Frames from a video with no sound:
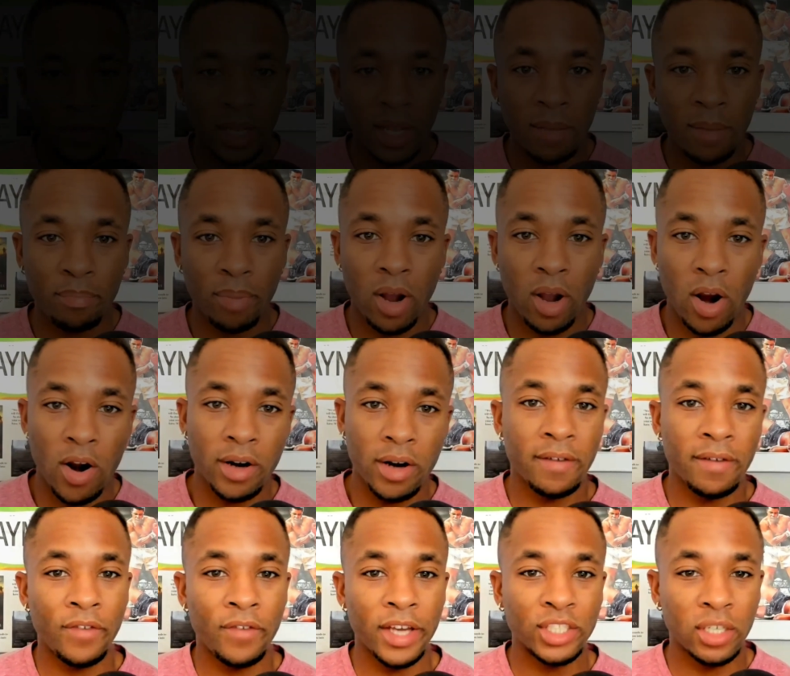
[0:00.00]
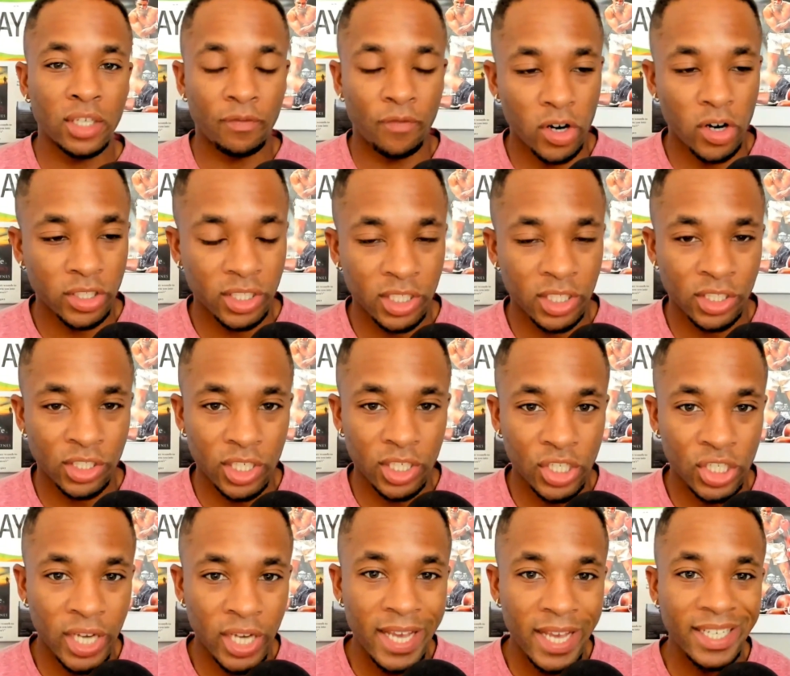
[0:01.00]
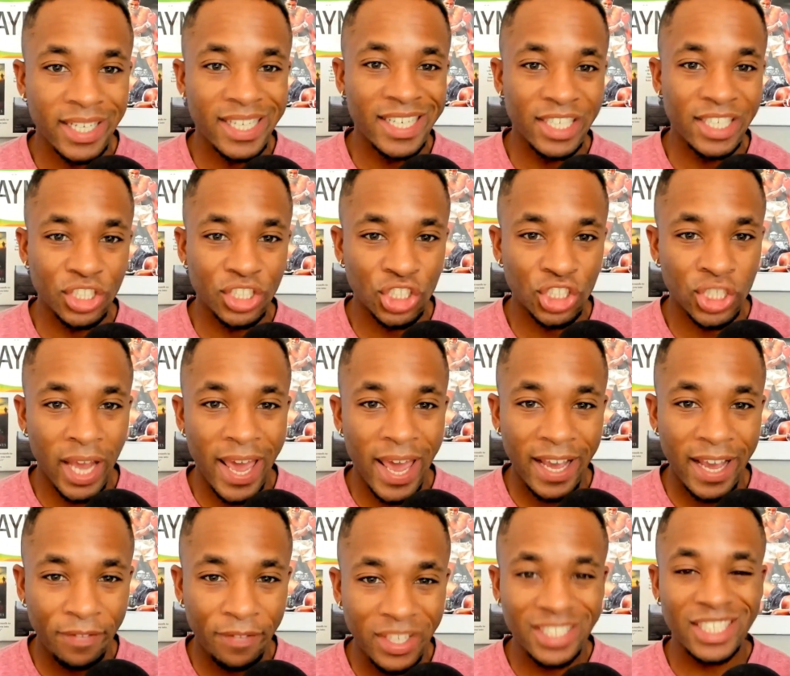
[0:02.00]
Filip Hrgovic versus Zhilei Zhang.